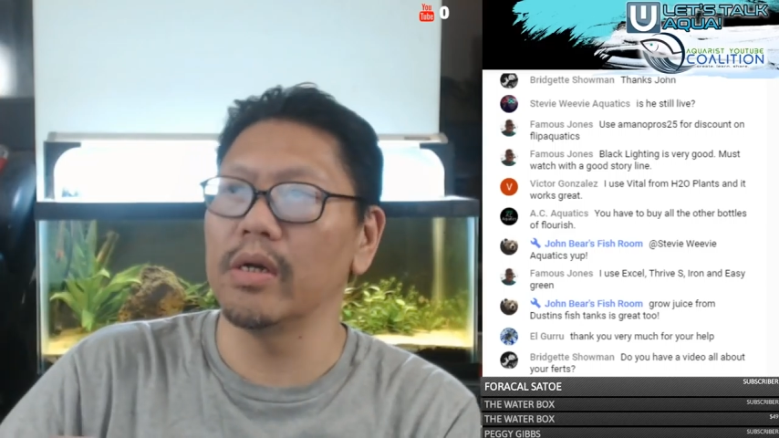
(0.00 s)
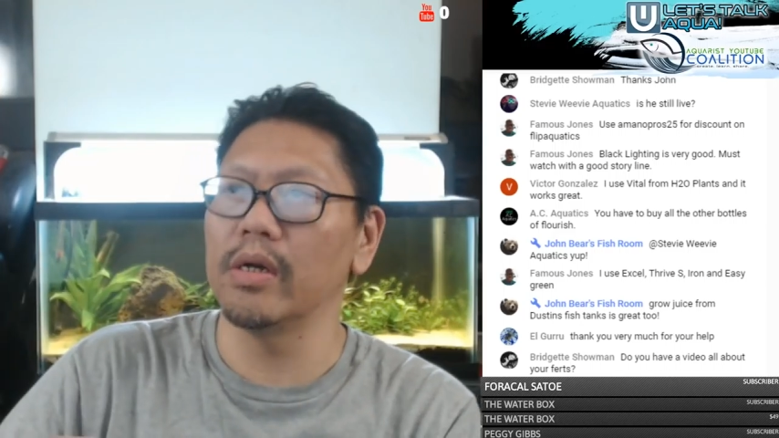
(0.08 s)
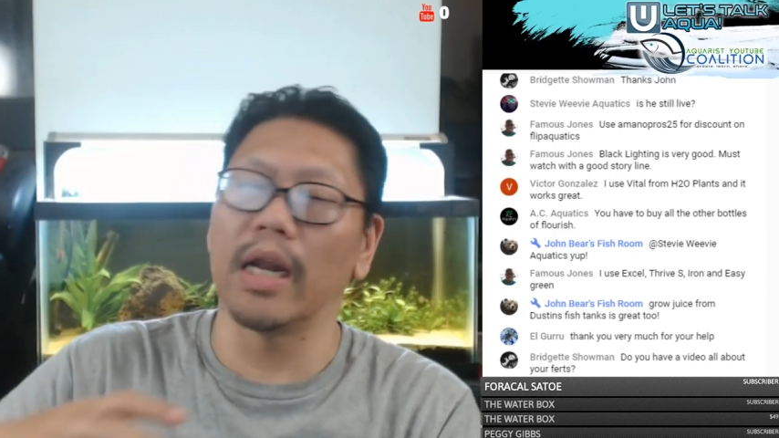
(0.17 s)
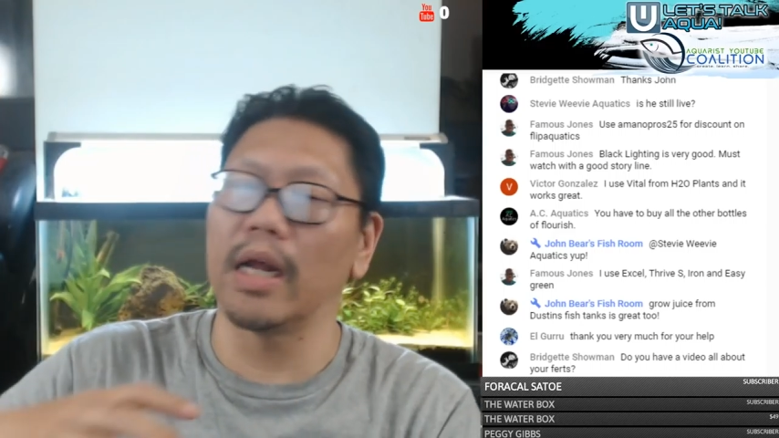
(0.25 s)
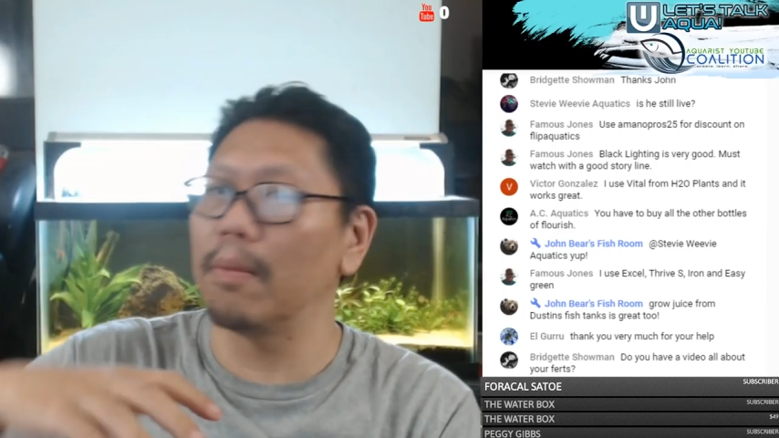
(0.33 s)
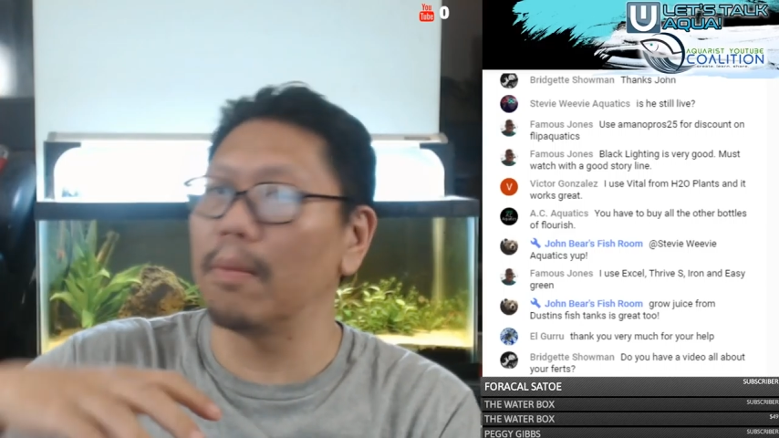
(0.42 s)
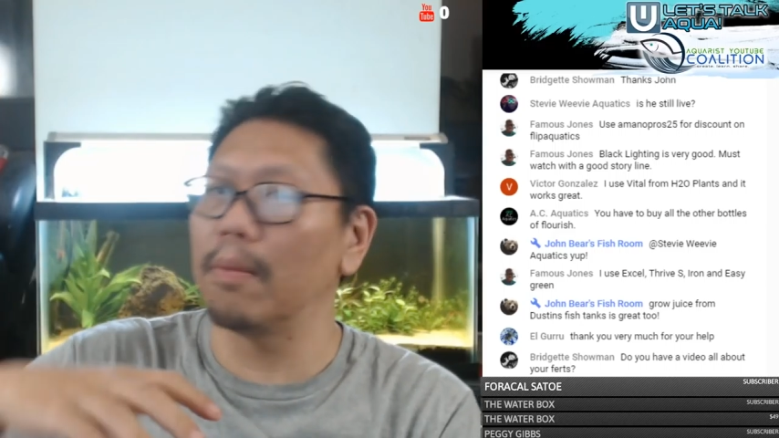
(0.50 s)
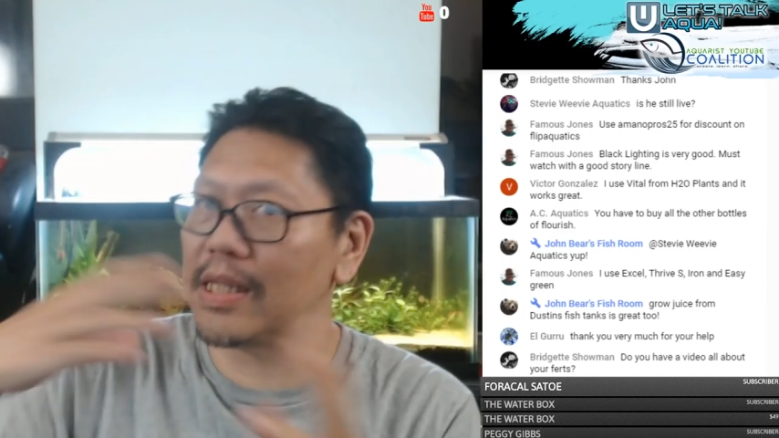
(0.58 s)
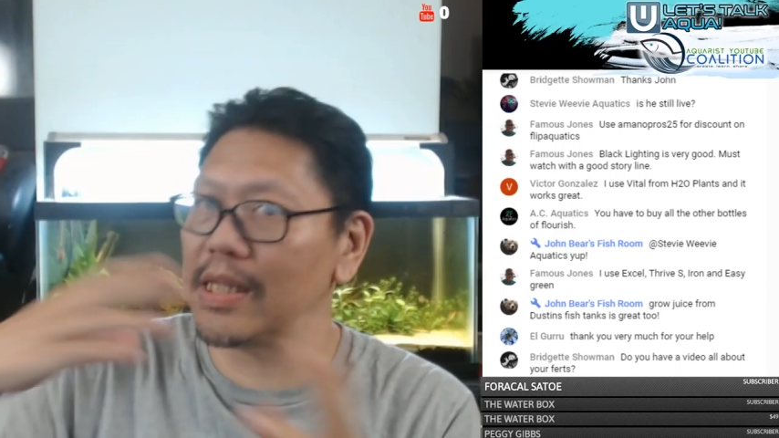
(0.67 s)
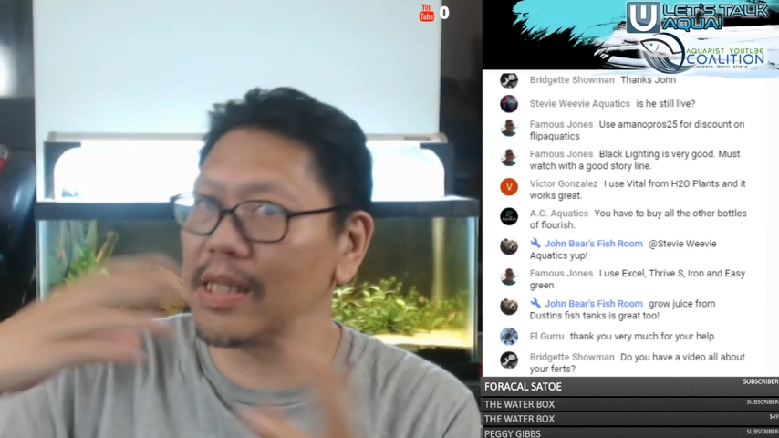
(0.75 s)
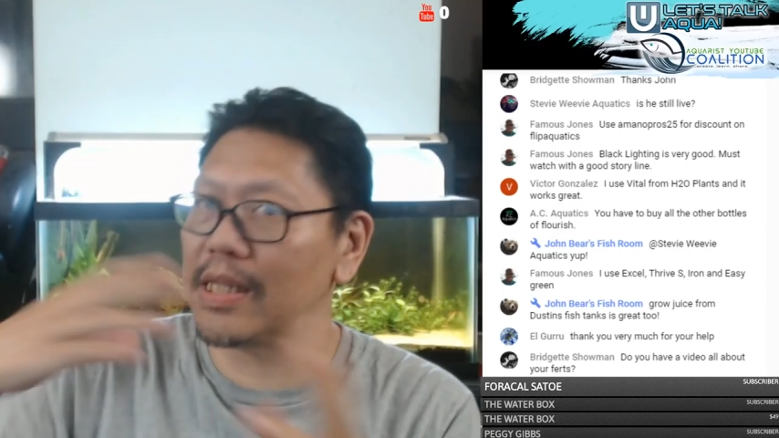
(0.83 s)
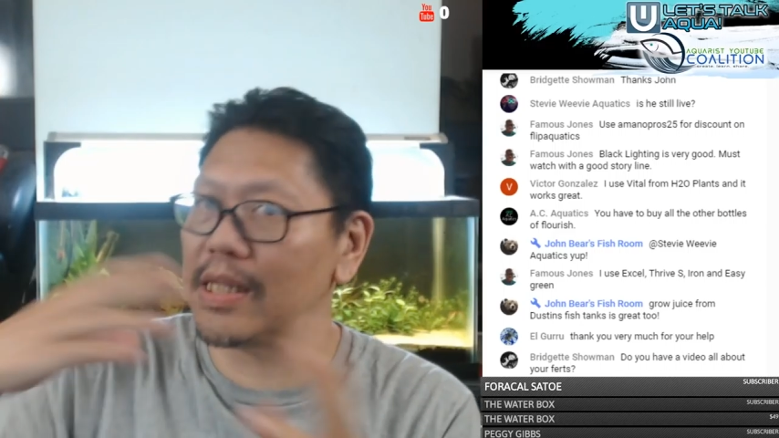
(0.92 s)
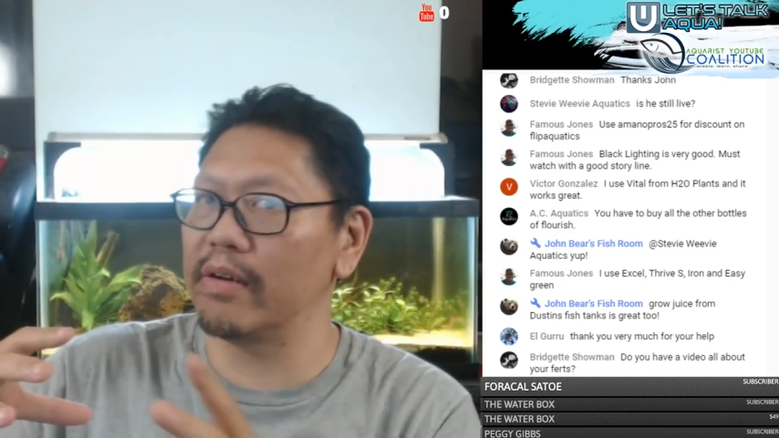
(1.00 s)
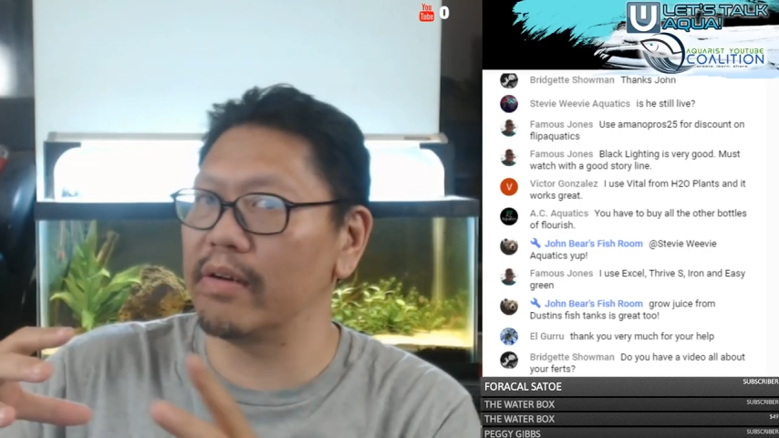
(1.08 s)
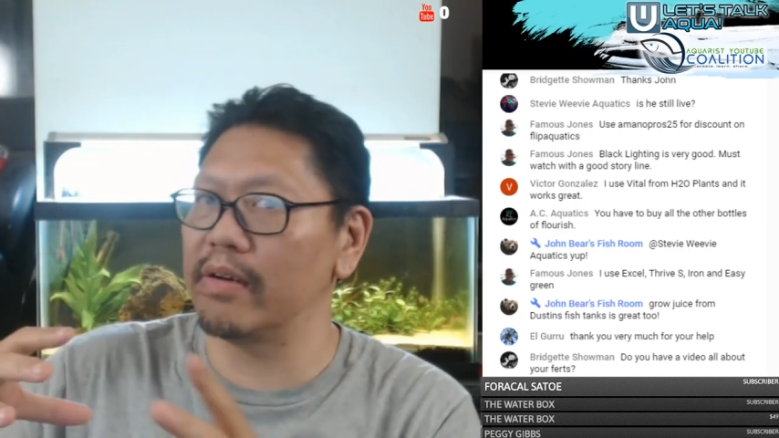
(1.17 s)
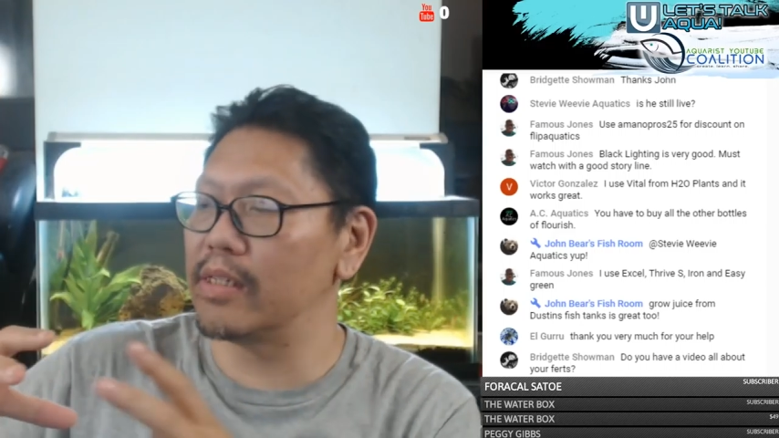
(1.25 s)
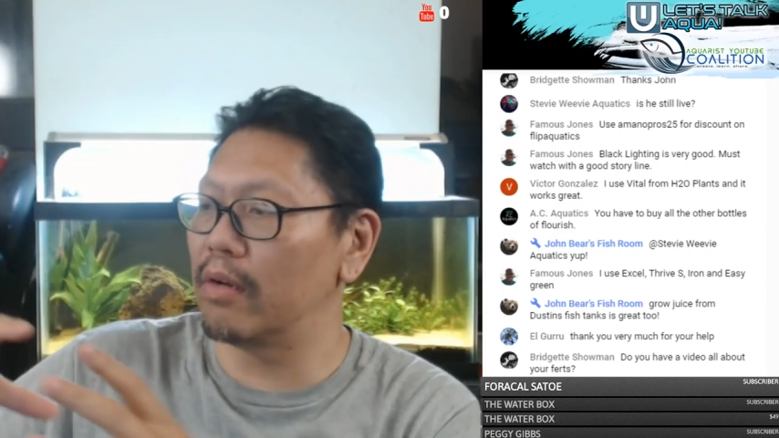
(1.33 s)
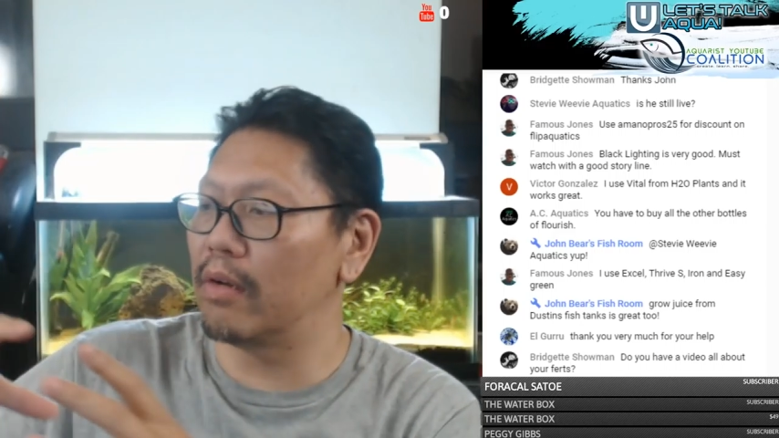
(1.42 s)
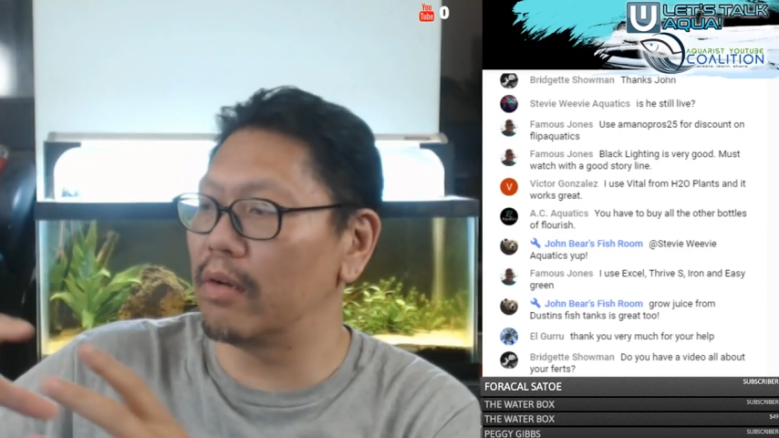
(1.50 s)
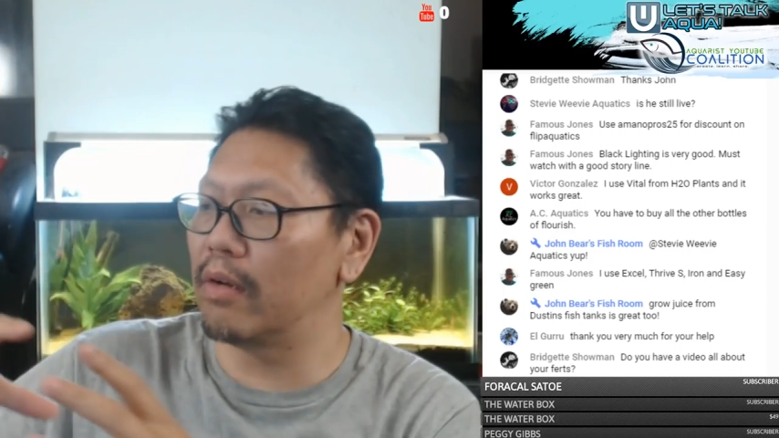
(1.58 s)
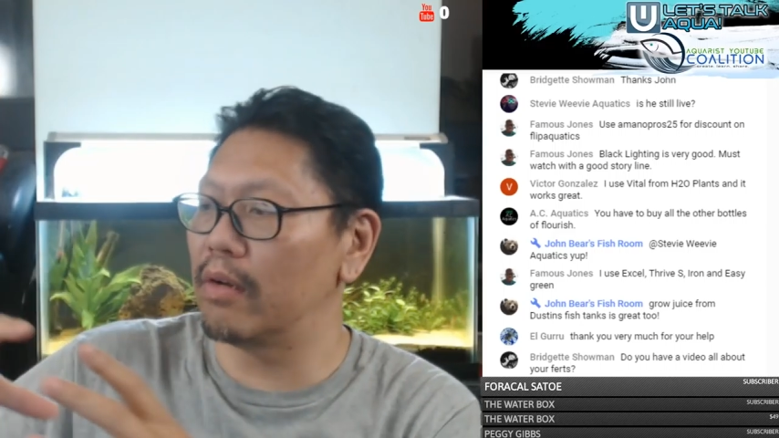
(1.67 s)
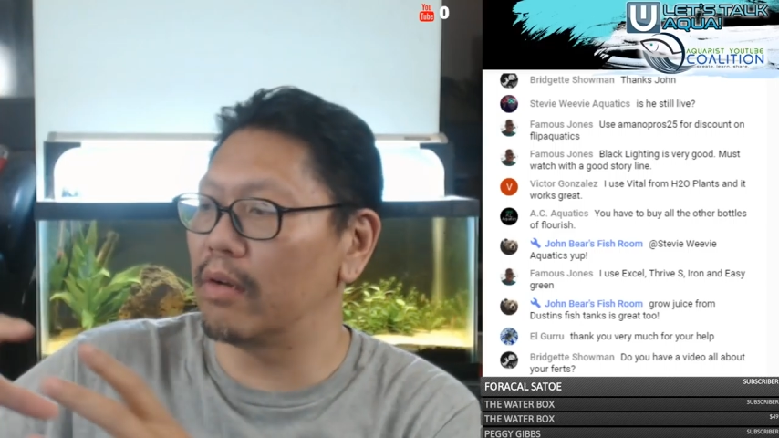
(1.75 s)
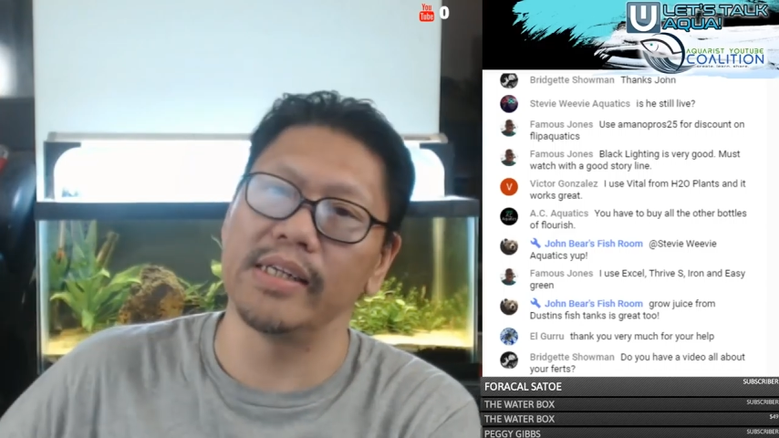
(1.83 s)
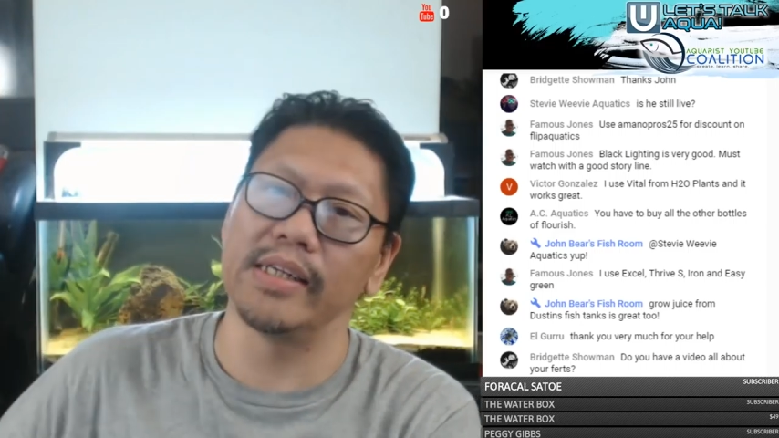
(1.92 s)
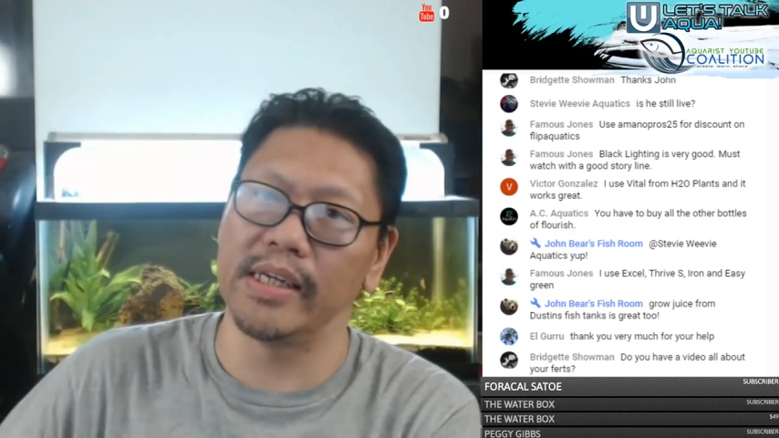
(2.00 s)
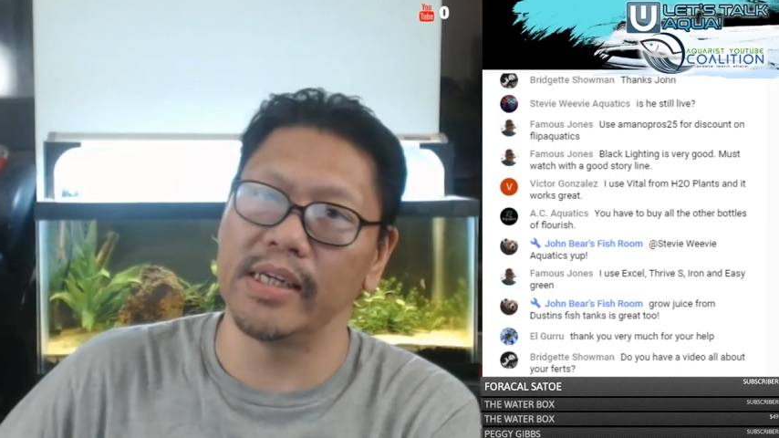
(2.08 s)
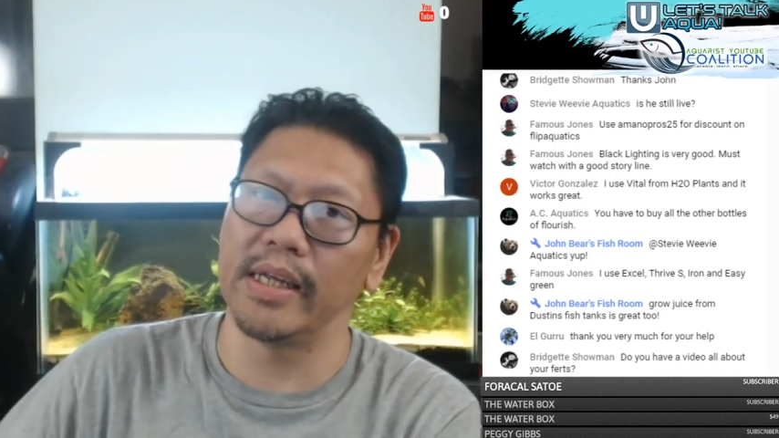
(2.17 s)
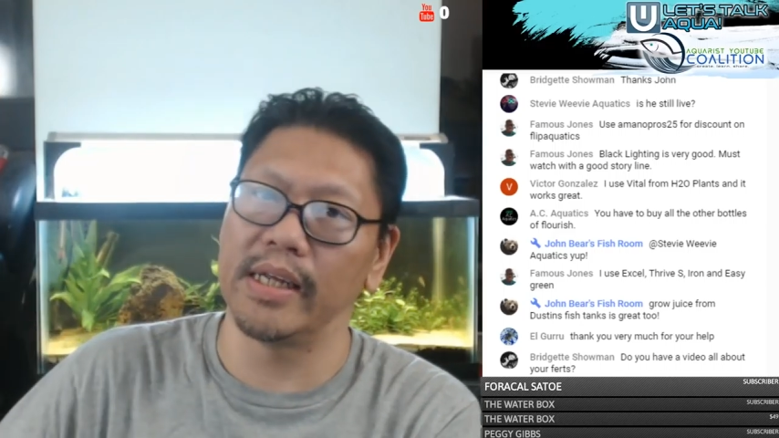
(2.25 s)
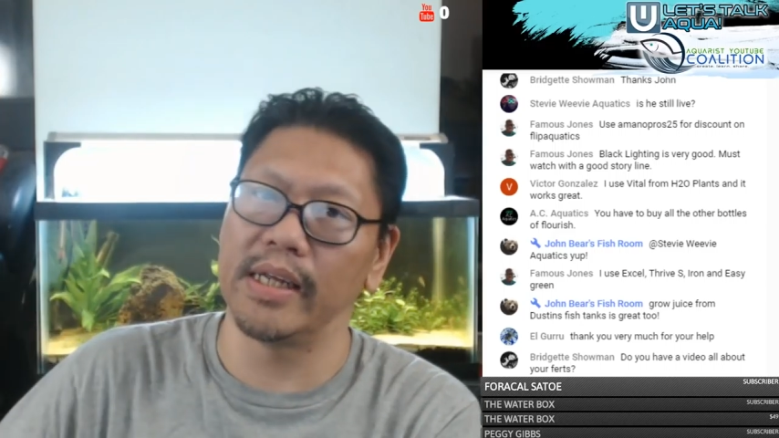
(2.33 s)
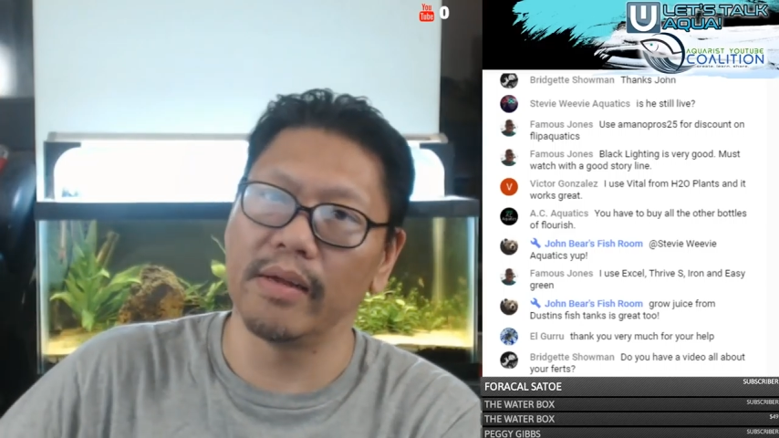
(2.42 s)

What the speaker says: and a complete series on fertilizers.